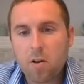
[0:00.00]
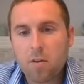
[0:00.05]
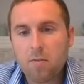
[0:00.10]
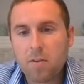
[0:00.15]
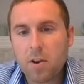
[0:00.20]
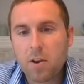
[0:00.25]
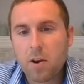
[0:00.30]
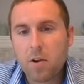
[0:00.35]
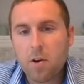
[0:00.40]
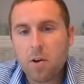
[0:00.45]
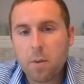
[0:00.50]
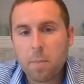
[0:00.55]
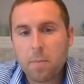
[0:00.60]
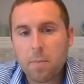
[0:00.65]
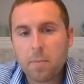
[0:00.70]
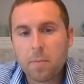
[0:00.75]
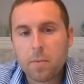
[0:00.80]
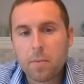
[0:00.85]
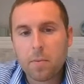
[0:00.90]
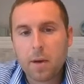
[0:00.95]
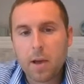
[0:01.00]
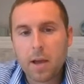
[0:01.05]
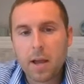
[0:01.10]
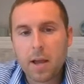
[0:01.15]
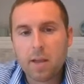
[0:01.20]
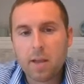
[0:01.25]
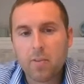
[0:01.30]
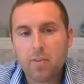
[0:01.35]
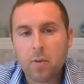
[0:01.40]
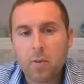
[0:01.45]
of Europe,
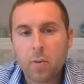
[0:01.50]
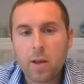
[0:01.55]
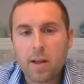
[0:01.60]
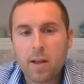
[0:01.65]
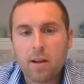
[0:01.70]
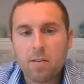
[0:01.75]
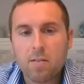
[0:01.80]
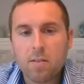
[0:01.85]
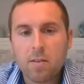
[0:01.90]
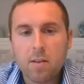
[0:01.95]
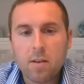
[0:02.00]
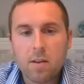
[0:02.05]
okay, so we have